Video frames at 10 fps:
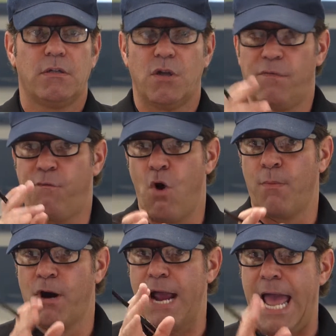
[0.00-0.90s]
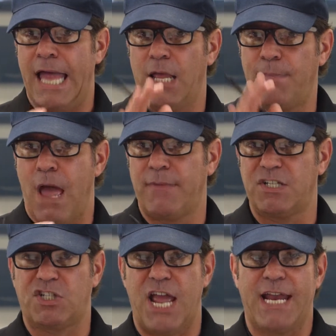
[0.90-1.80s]
The former
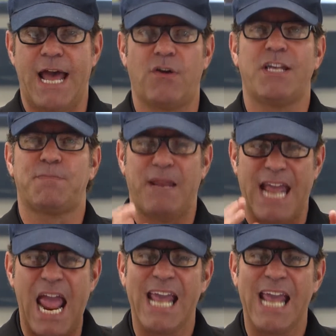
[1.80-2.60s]
Alabama standout has been